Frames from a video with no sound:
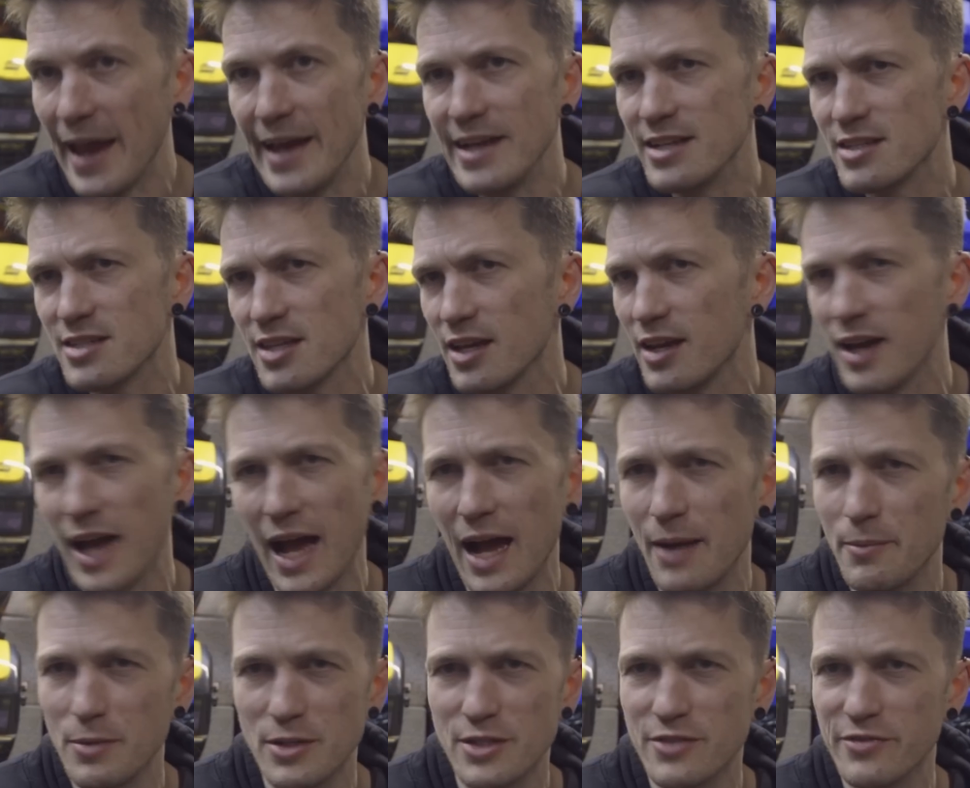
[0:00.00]
into
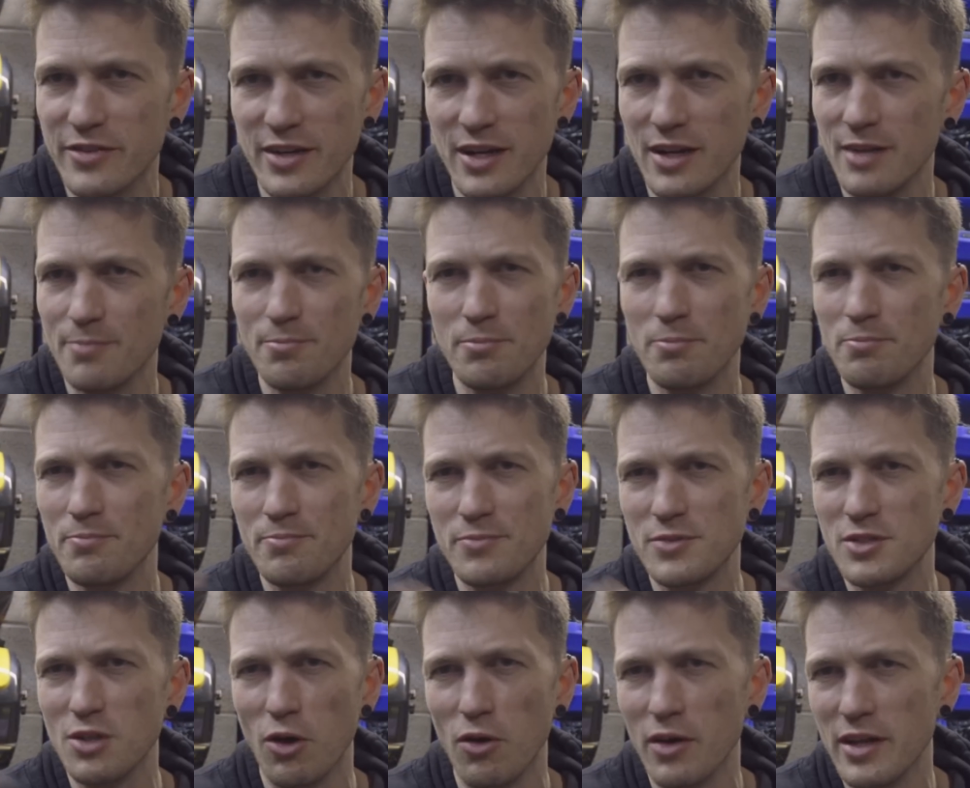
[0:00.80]
hammers for
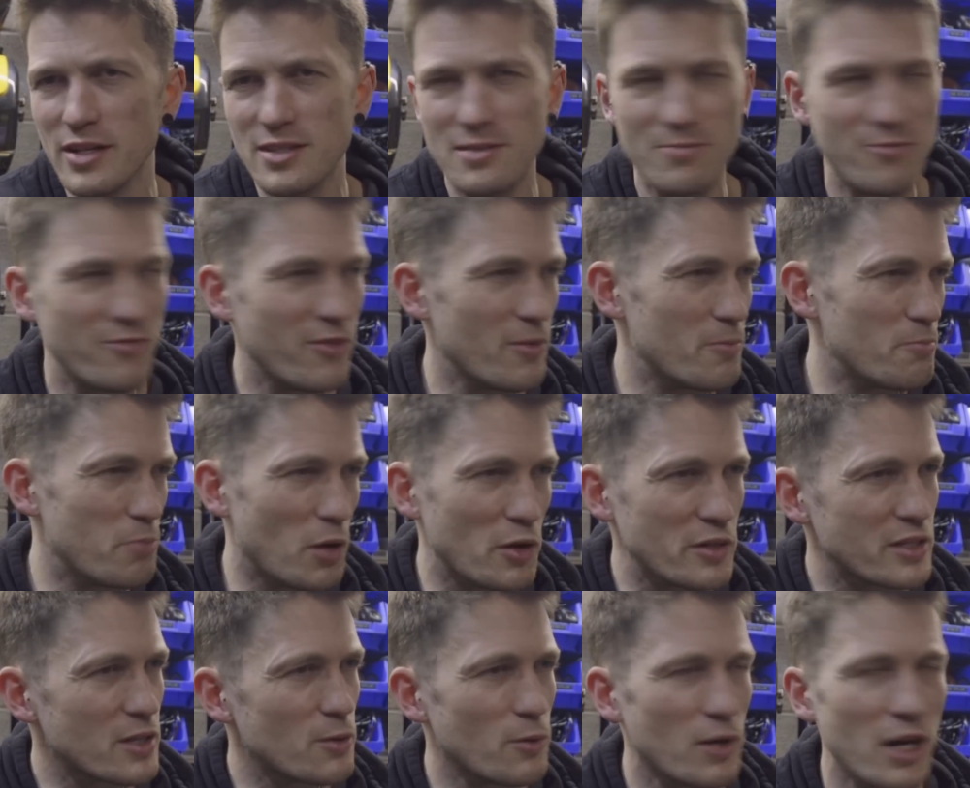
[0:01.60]
dollies for
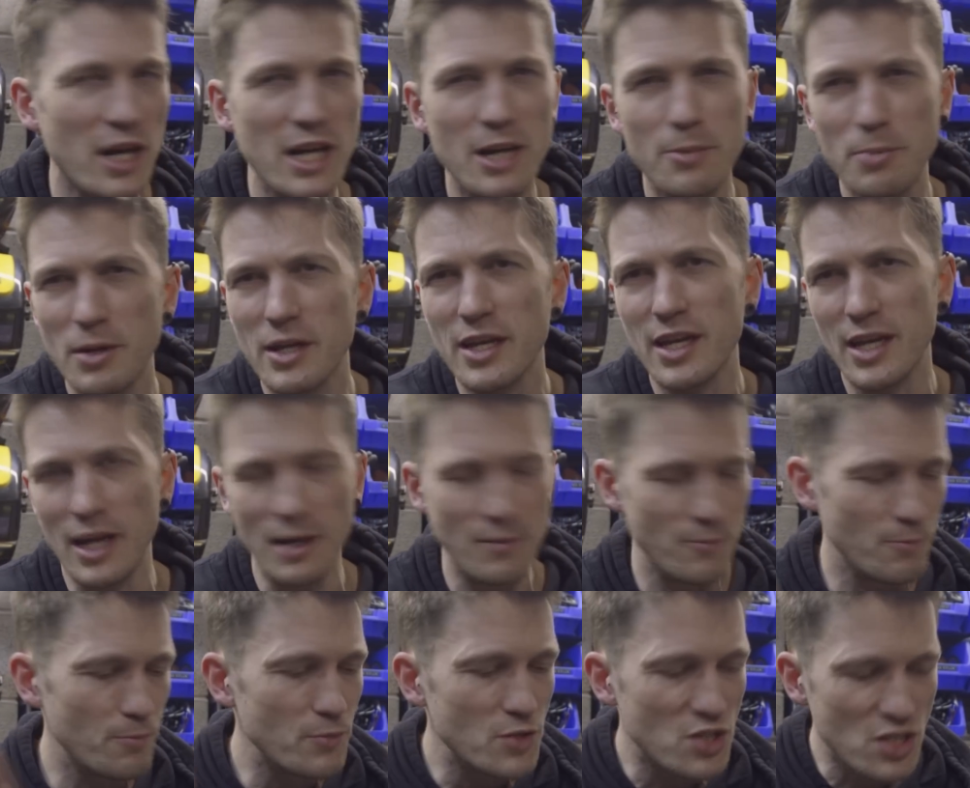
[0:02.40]
bodywork. But,
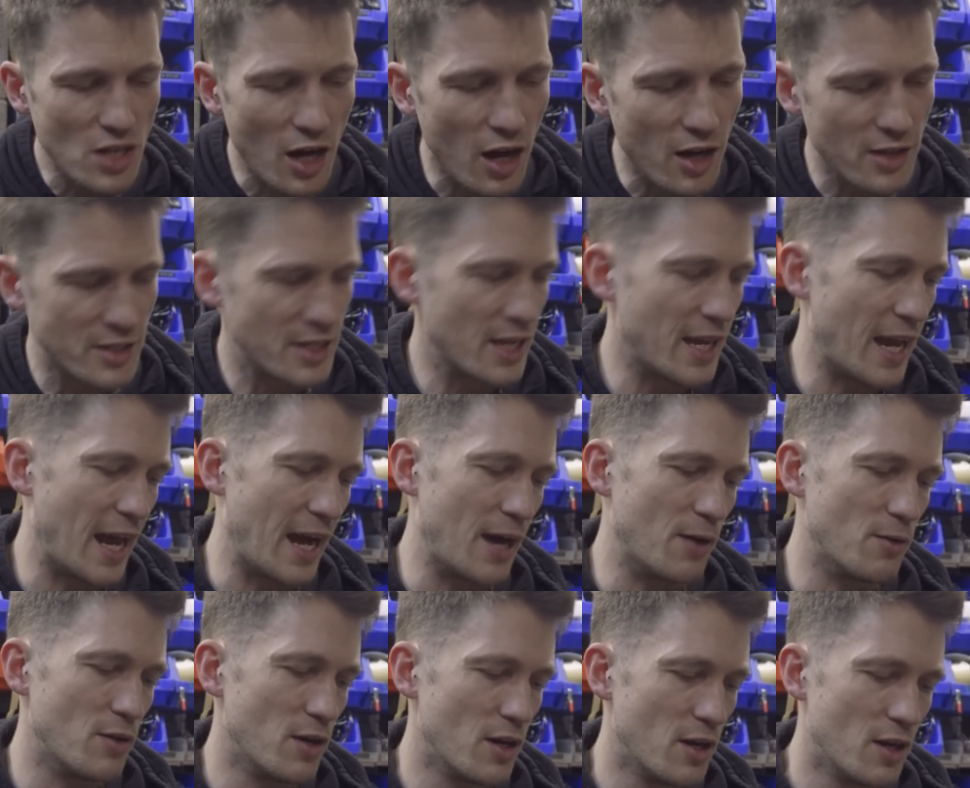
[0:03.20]
starting
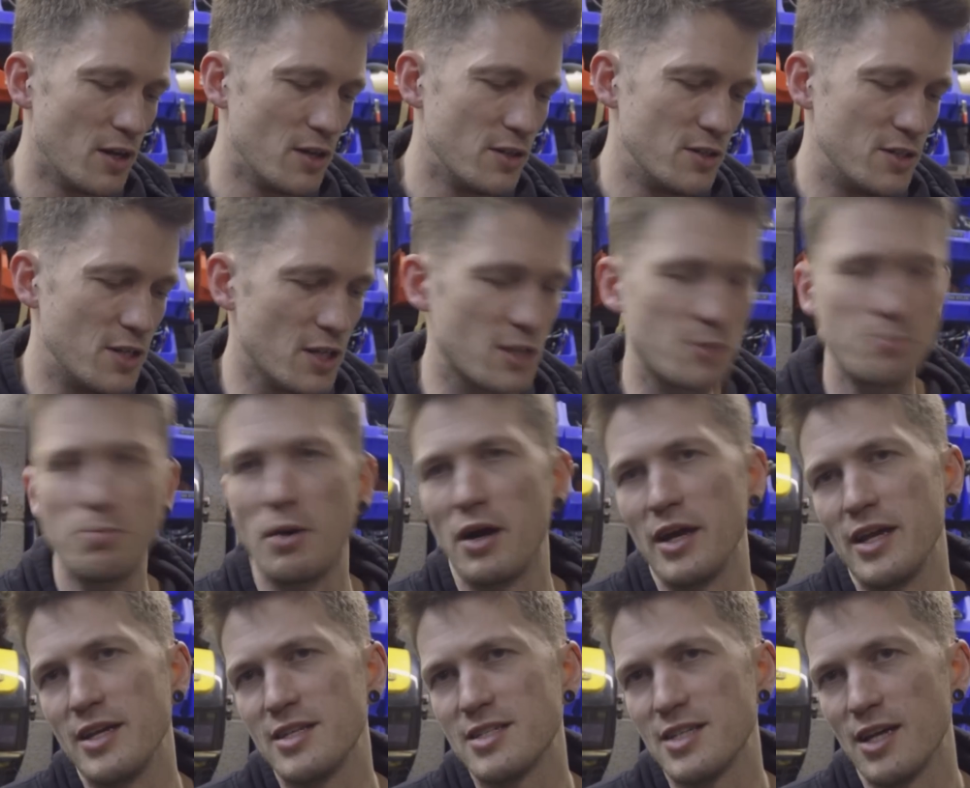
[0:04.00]
out, just
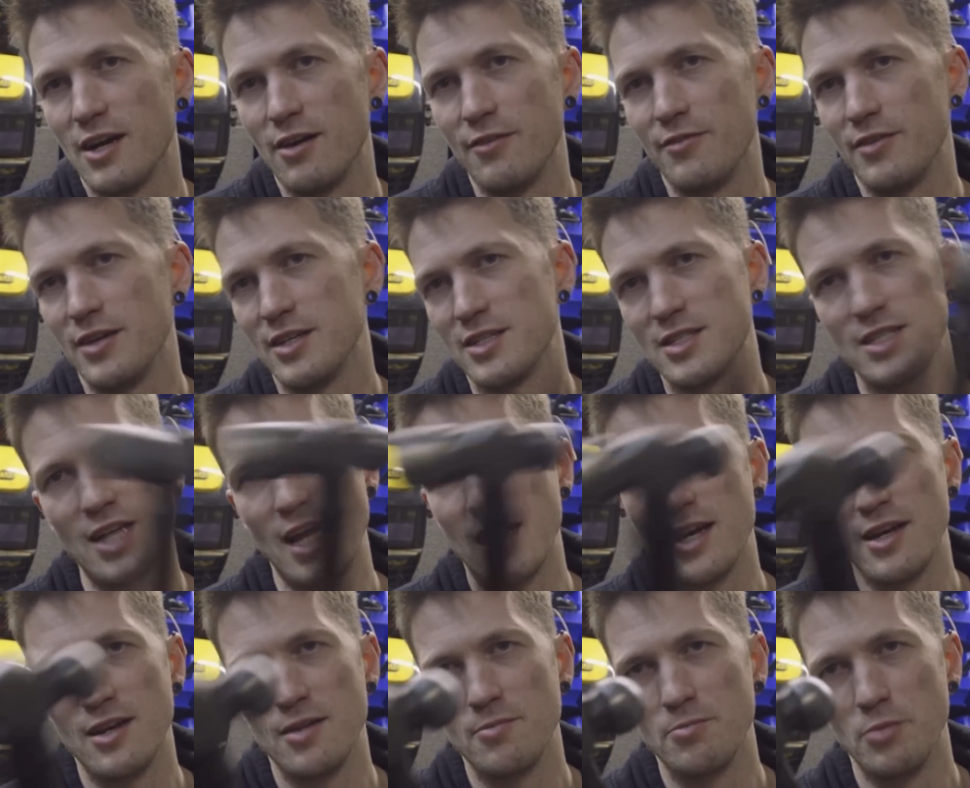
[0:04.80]
buy yourself a
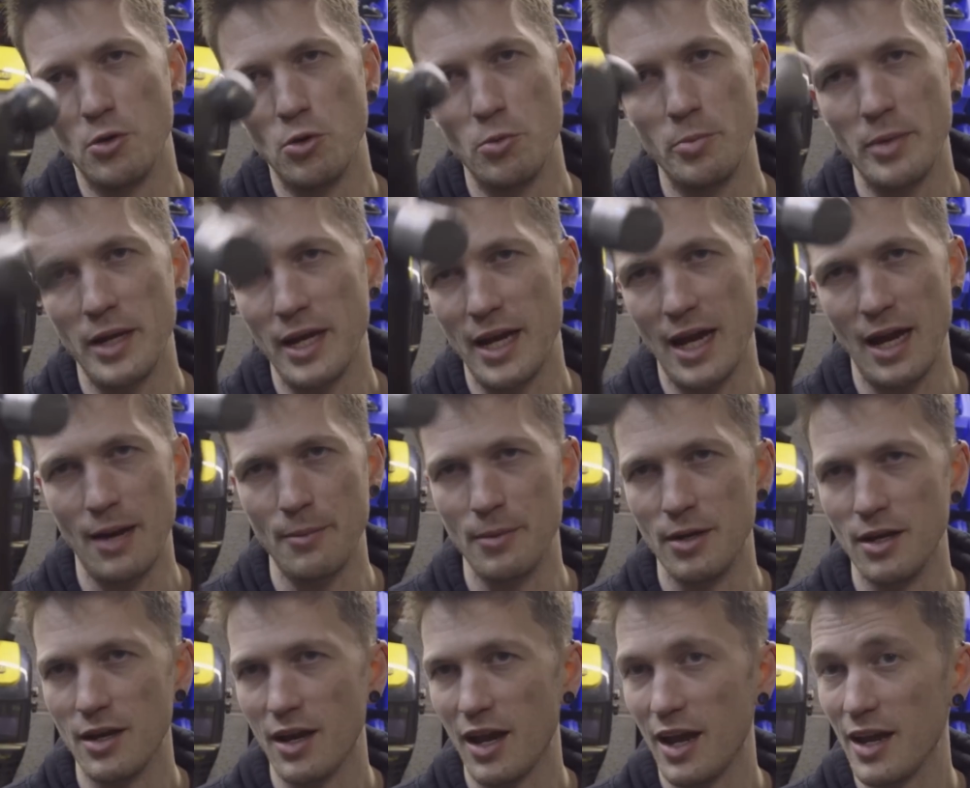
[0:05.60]
standard ball-peen
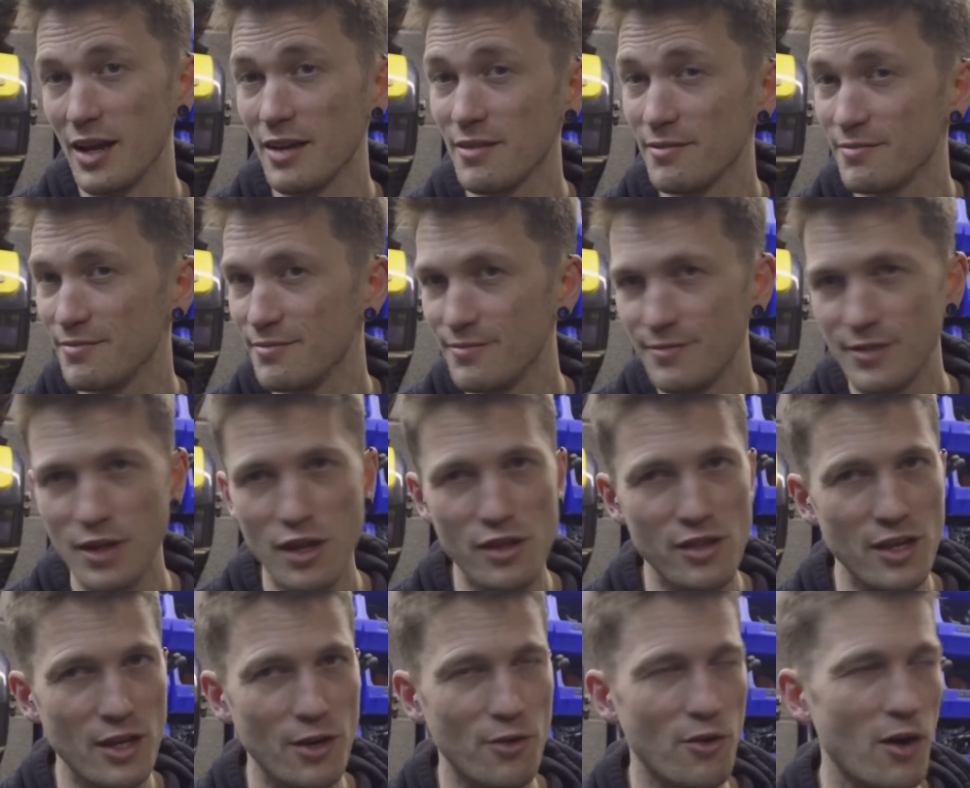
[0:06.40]
hammer. Like,
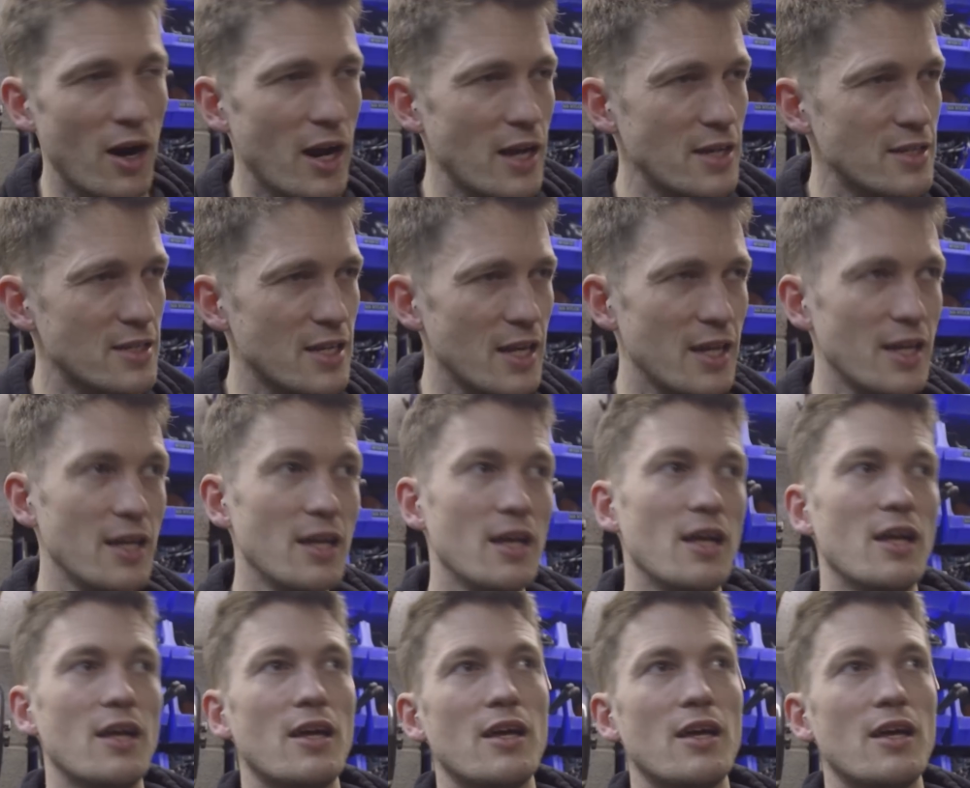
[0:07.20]
nothing crazy.